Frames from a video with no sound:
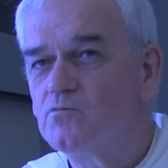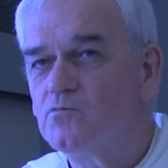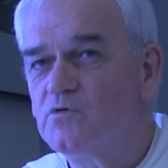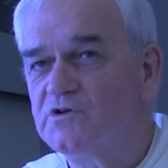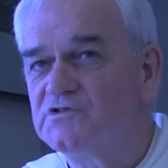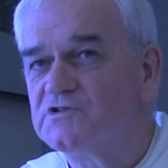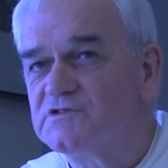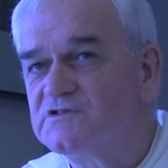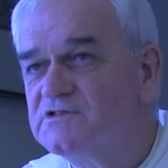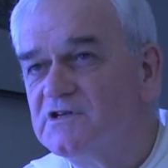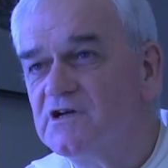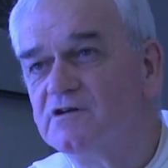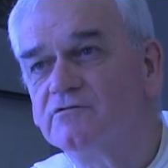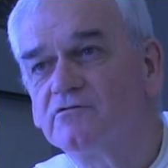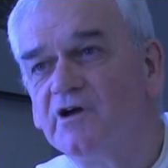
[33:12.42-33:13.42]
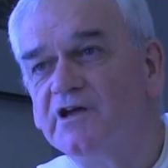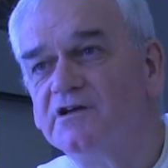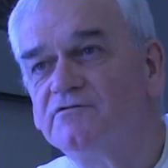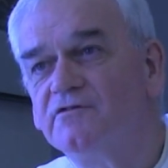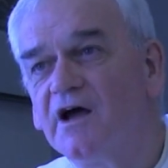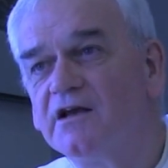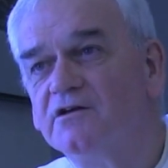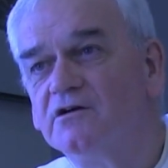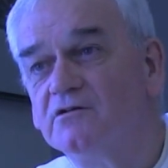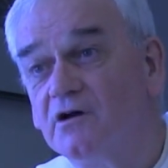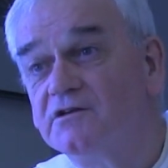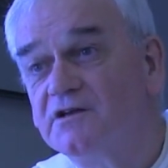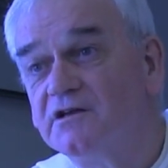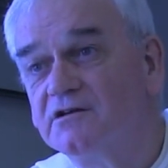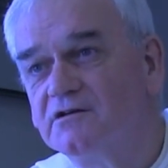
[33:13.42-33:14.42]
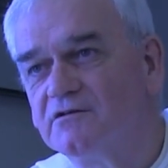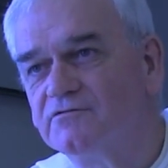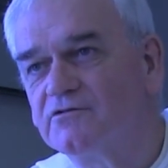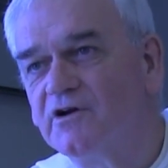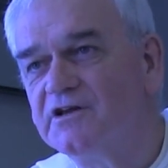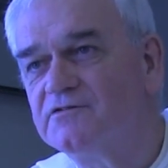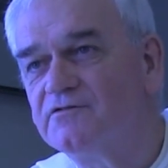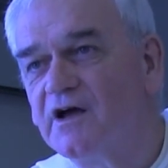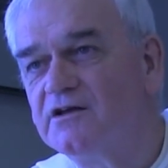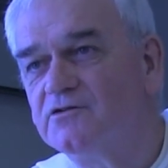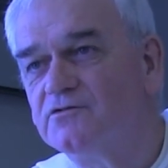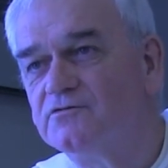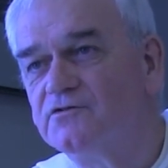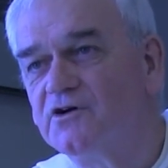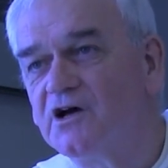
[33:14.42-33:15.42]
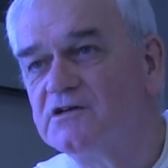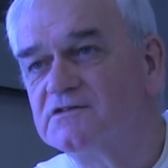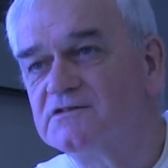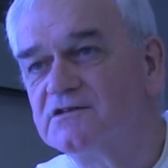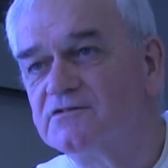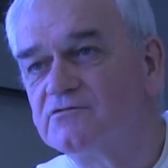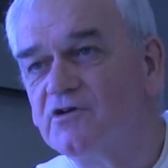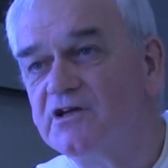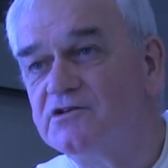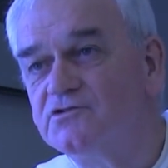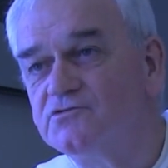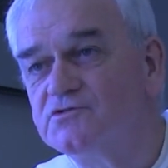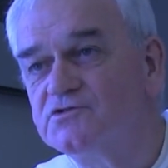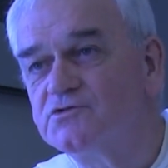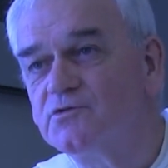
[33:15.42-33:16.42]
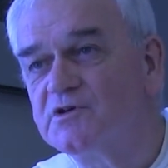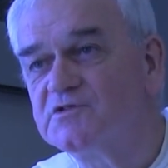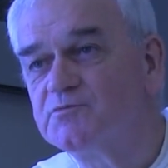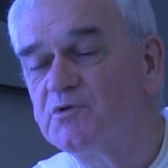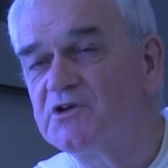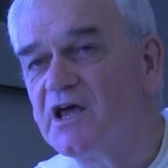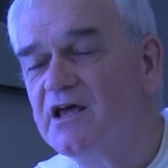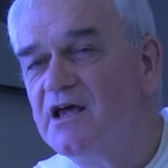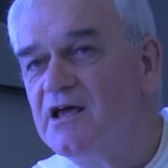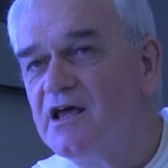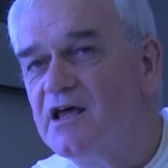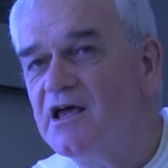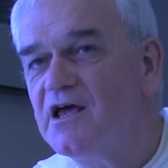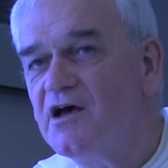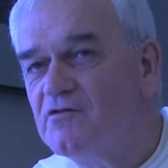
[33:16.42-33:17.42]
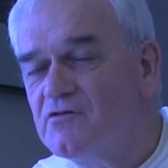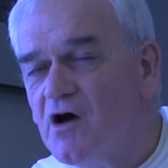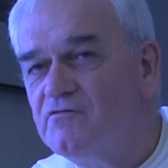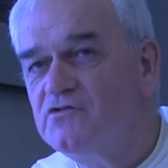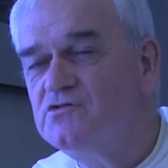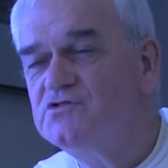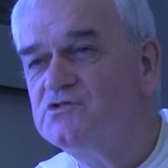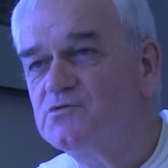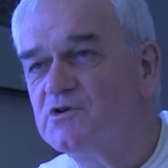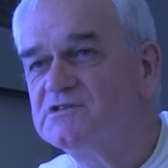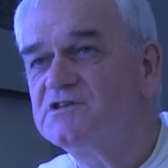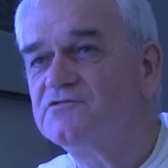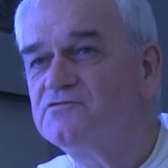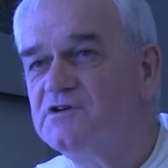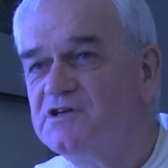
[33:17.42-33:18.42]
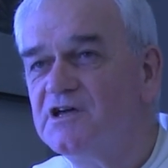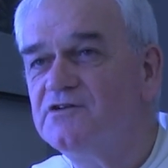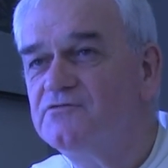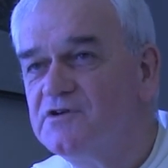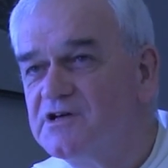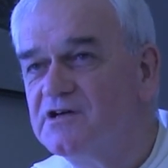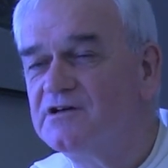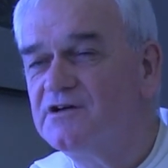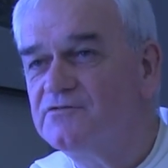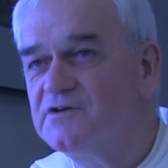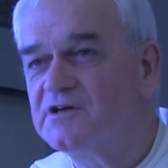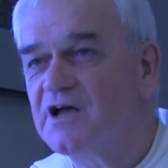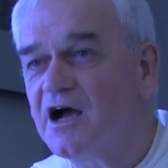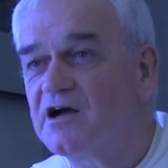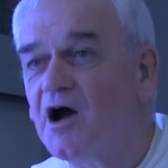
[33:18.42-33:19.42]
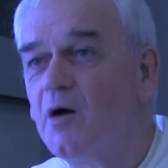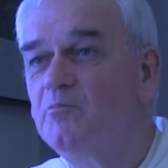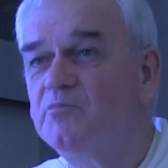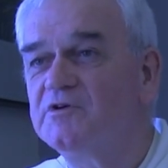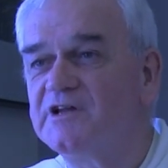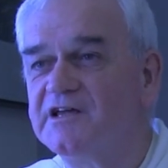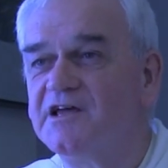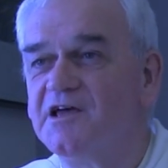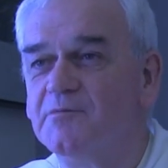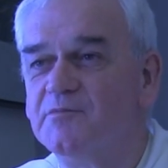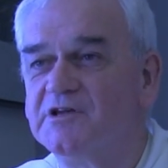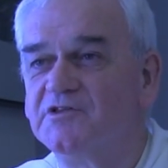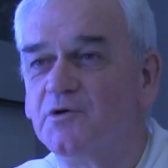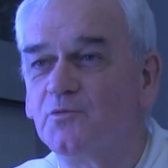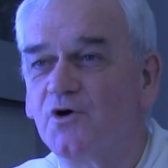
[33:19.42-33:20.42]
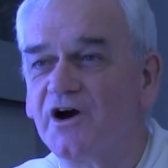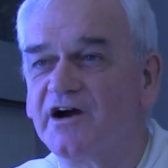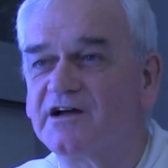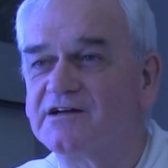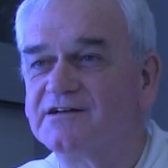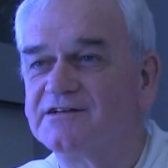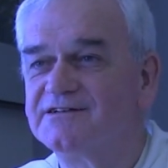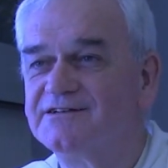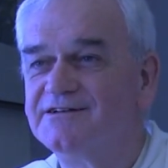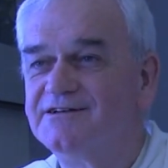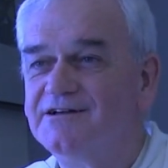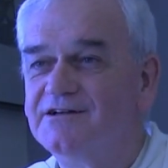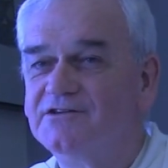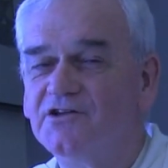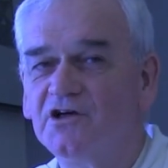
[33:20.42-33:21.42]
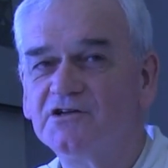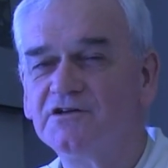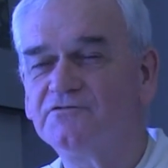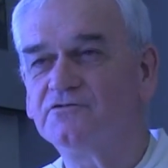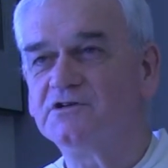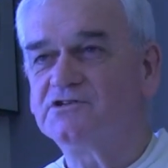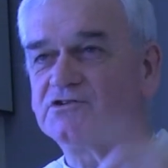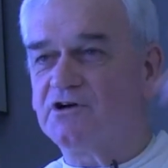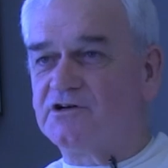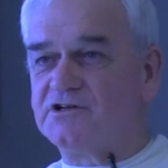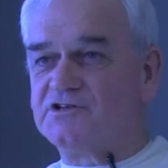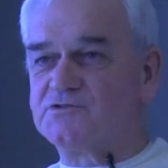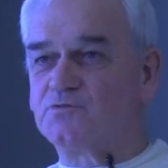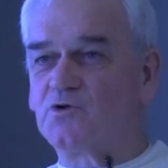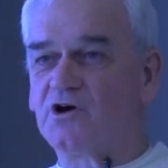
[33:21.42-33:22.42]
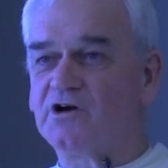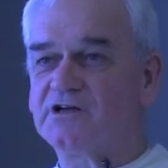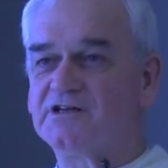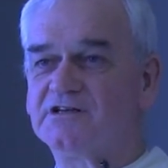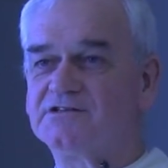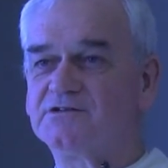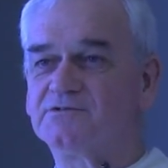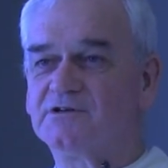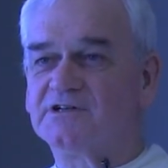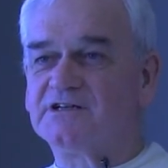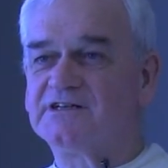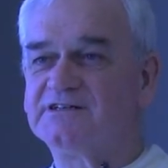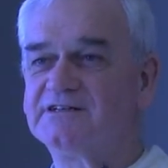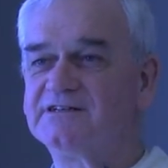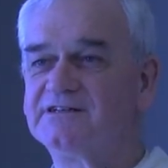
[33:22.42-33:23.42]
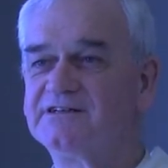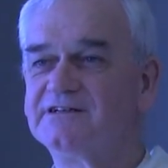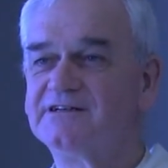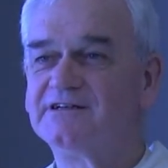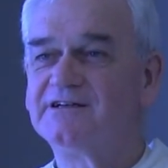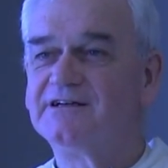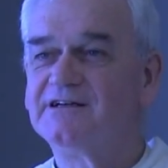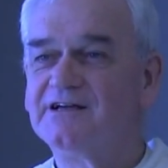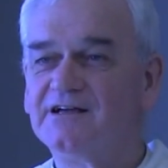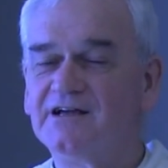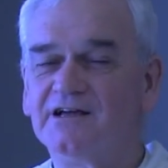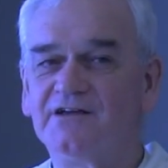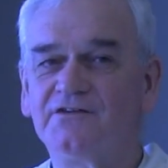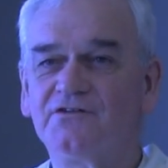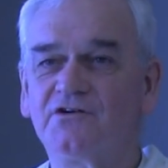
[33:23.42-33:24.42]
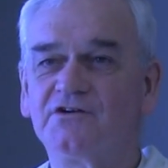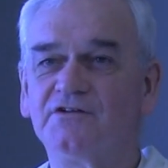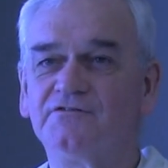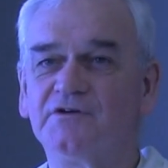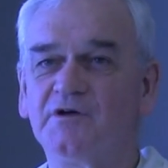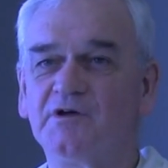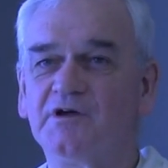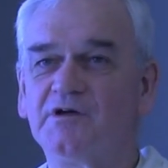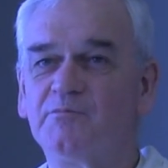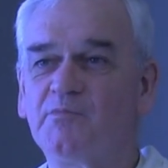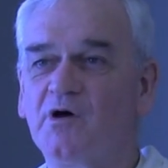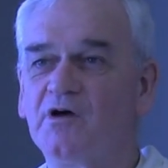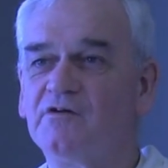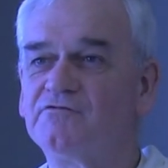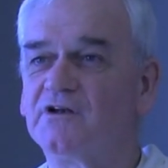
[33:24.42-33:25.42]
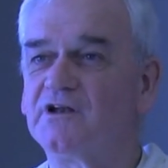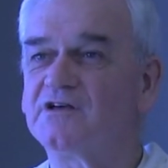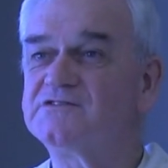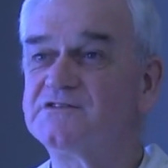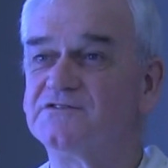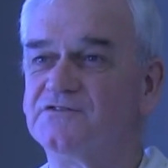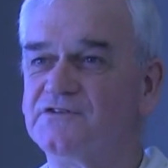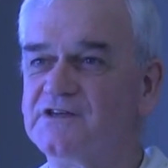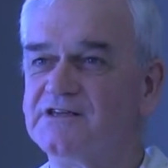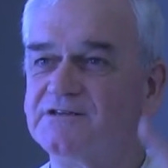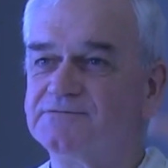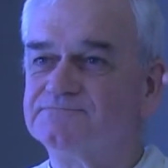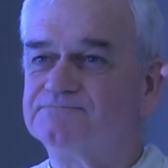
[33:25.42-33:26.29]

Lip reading: which is still of great value, I think of great value for us, of great use to us, but of use to us if we accompany him in the work, not if we turn his work into a sort of a philosophy